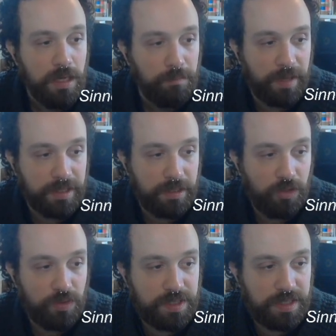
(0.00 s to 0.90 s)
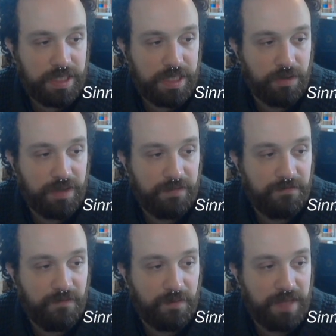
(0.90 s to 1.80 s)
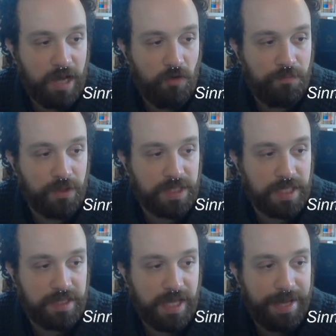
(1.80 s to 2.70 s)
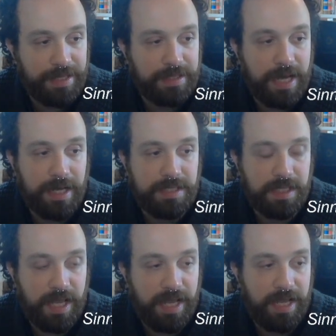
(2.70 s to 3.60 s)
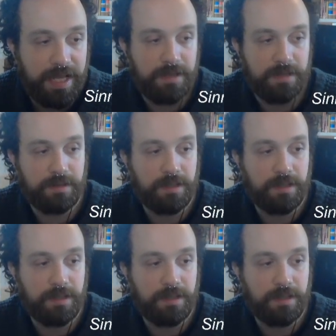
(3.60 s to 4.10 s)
But you will see here the output at the end has a